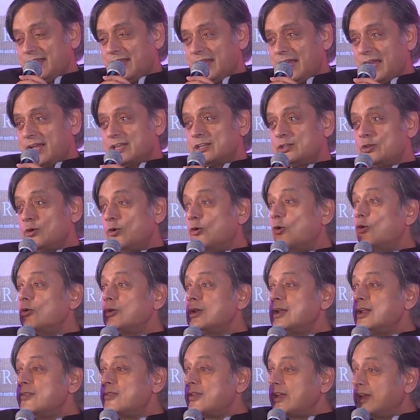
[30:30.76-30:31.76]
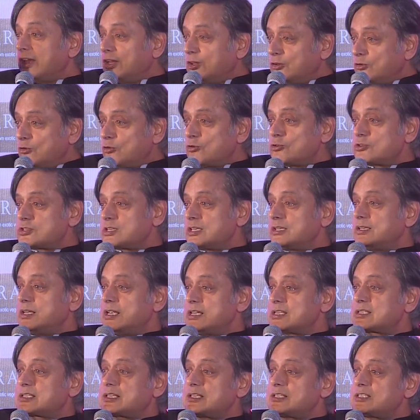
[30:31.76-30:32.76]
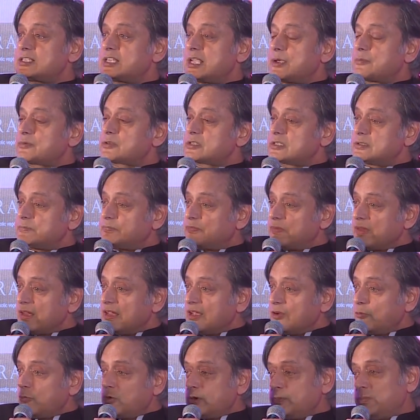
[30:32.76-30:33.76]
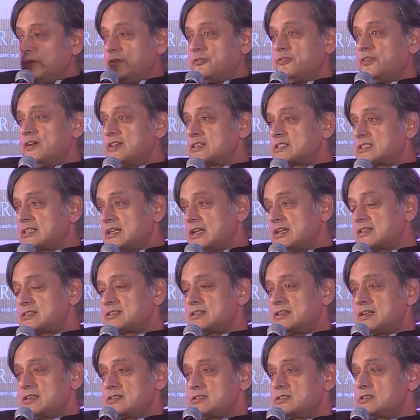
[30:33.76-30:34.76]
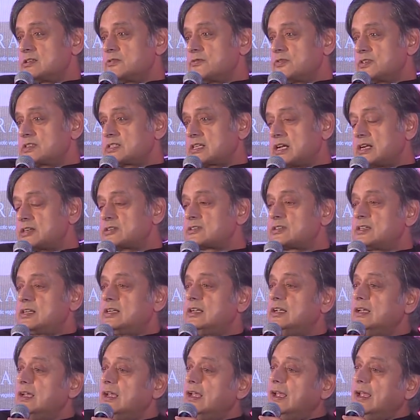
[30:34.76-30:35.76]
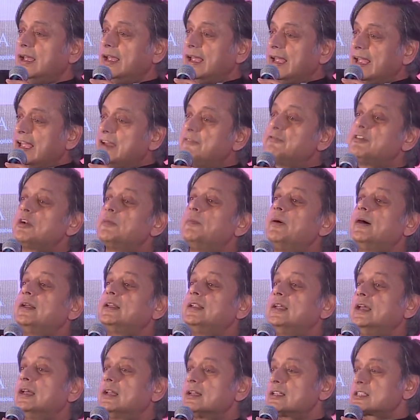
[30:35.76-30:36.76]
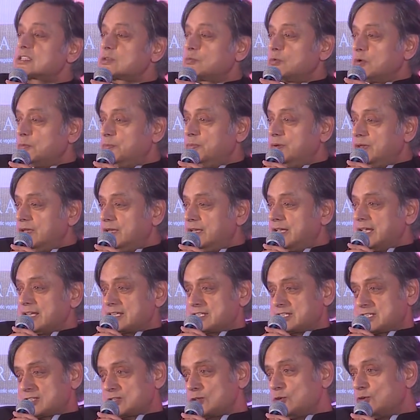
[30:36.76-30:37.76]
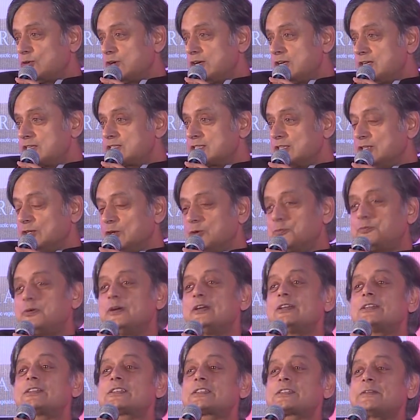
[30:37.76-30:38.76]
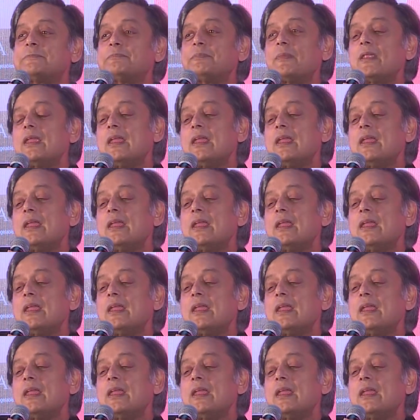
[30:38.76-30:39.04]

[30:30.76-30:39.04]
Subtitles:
And though only the Hindus in his conception would be first-class citizens of this country, everybody else would be guests or interlopers.